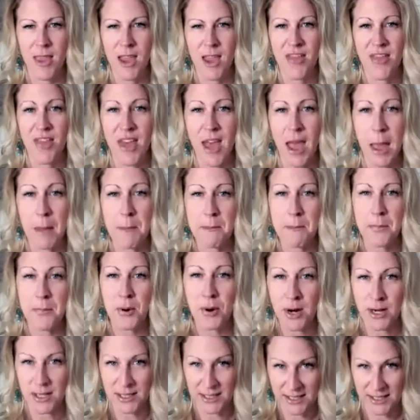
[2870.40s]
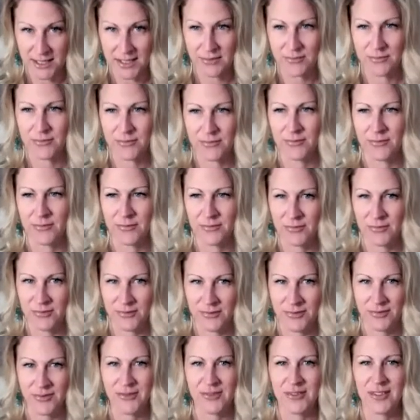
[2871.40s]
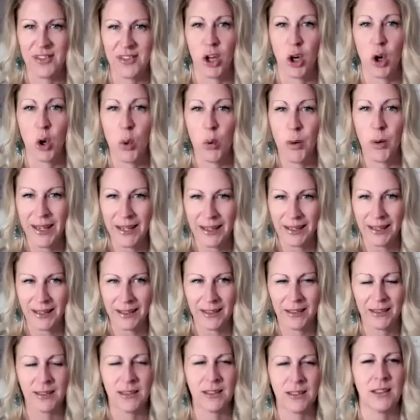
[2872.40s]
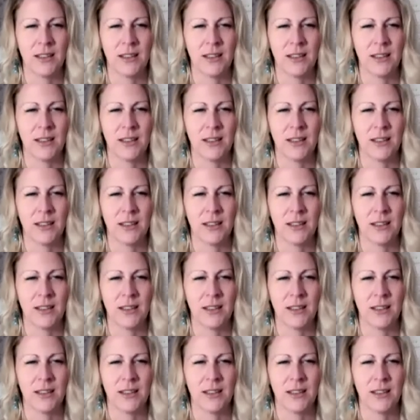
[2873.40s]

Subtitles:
the empress, the queen.